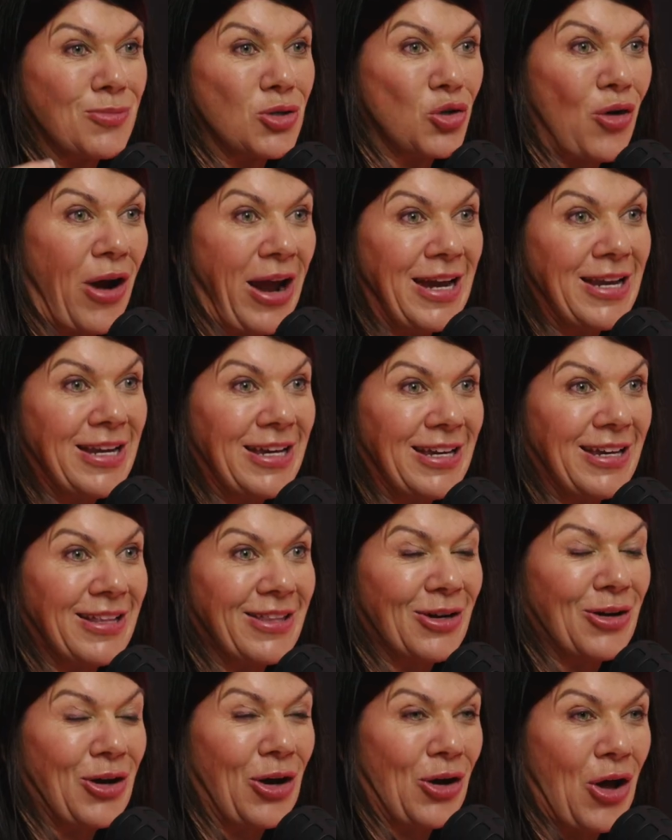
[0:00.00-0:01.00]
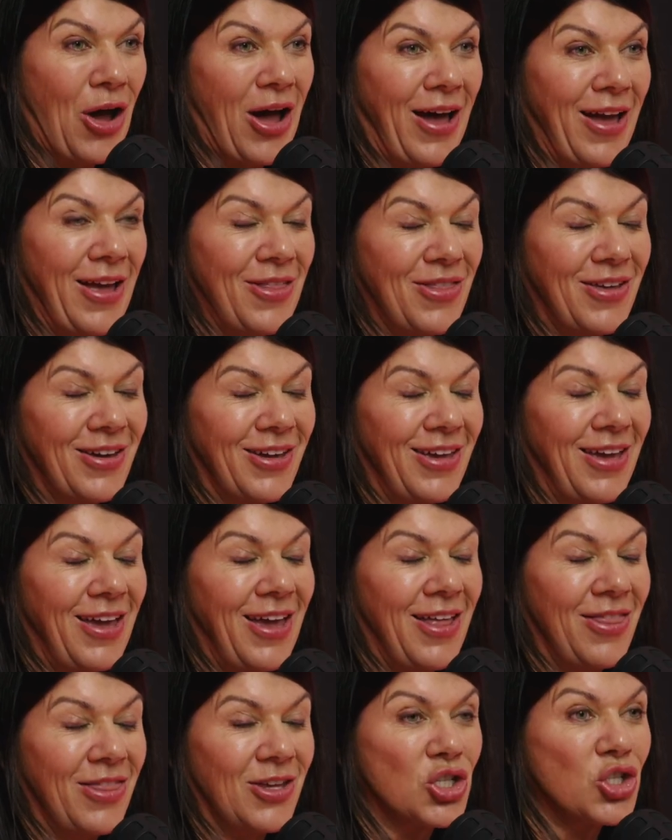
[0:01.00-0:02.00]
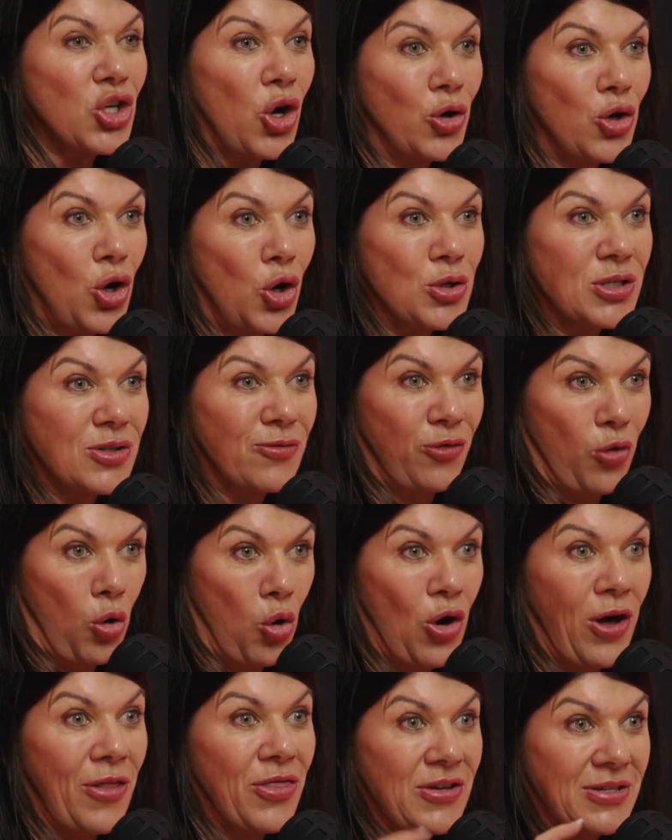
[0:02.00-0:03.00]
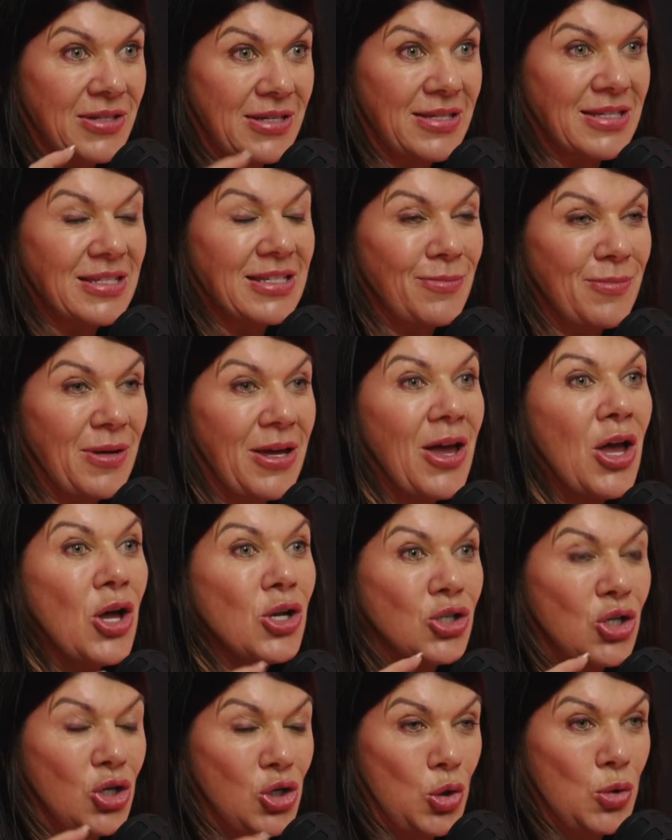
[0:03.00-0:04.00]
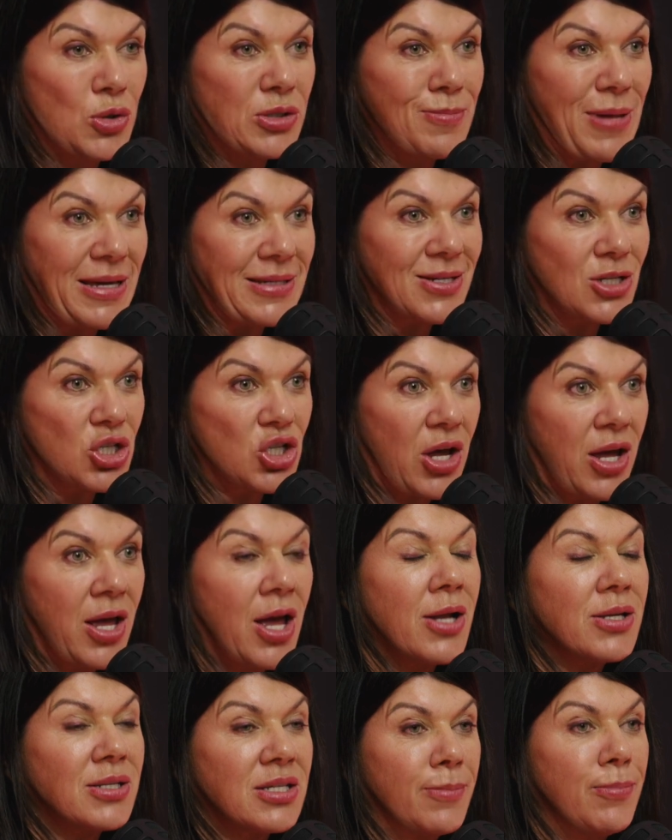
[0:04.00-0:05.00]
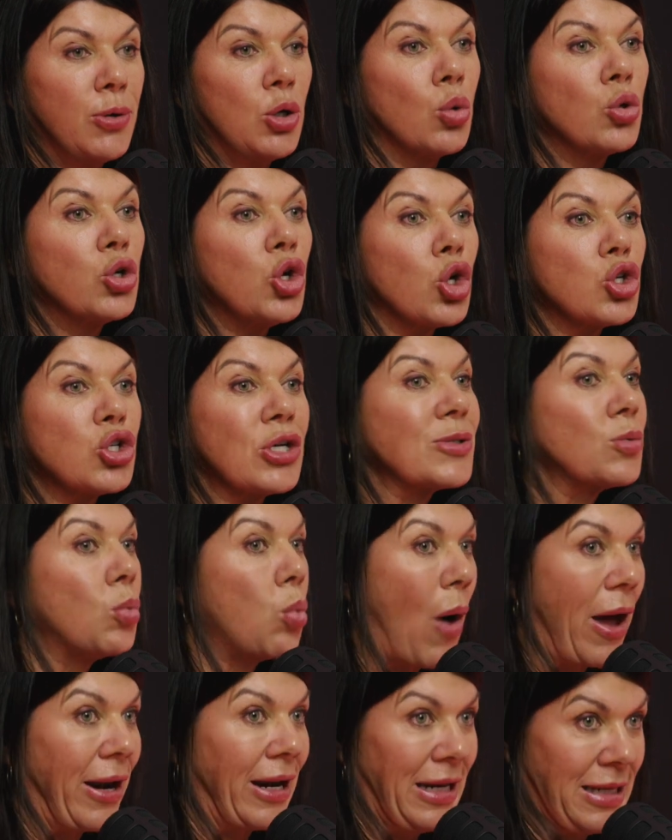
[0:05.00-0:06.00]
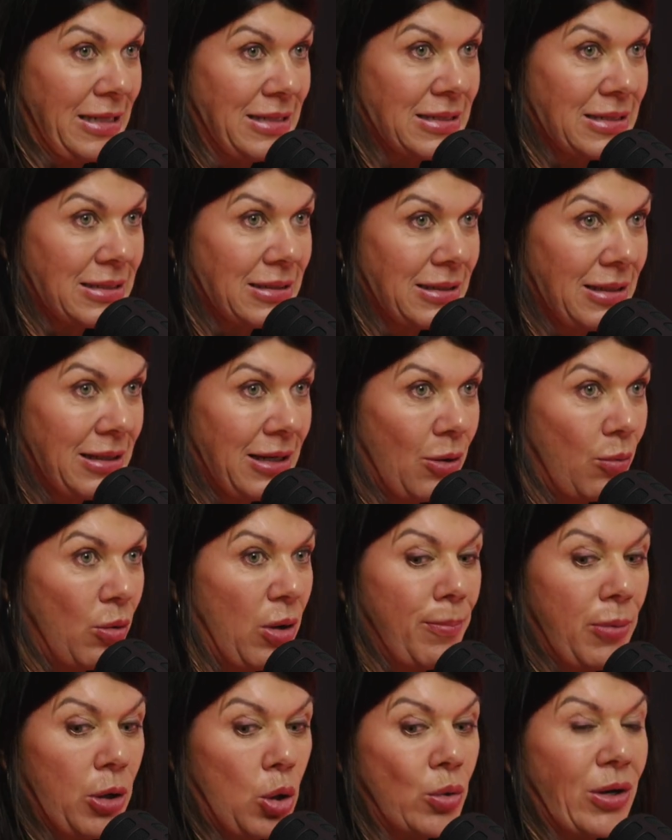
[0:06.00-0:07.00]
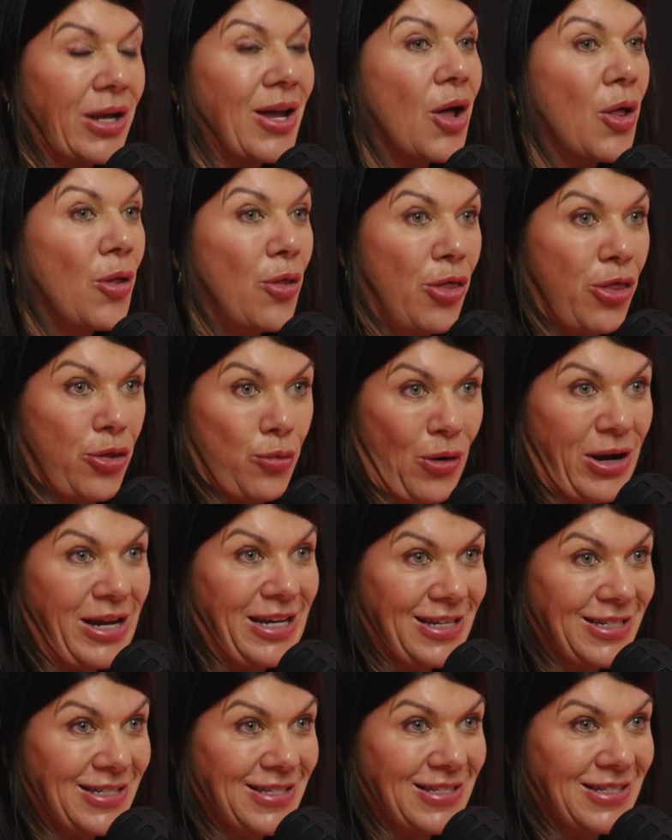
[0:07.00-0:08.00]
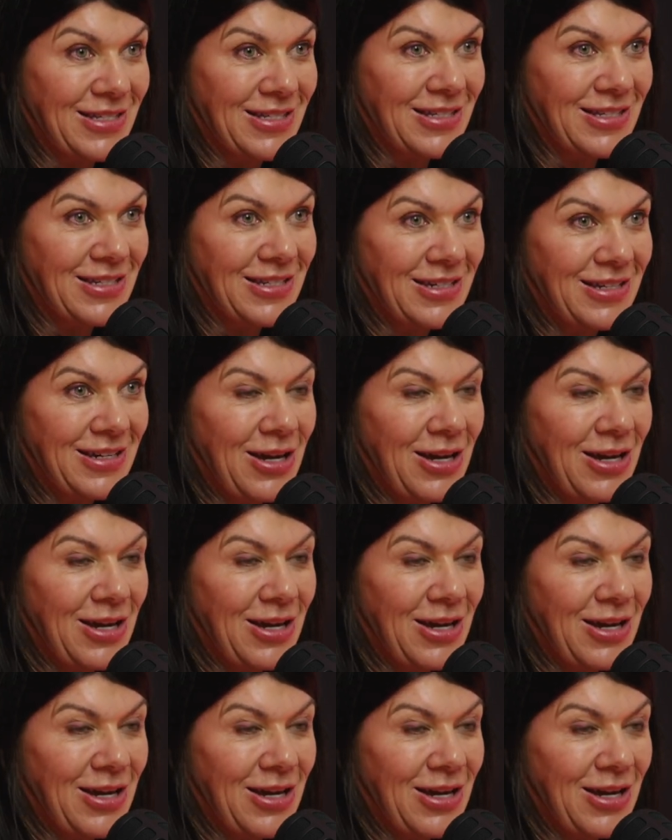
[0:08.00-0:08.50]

training in the show notes for the system to use Messenger to build not just one list, we're building 3 lists.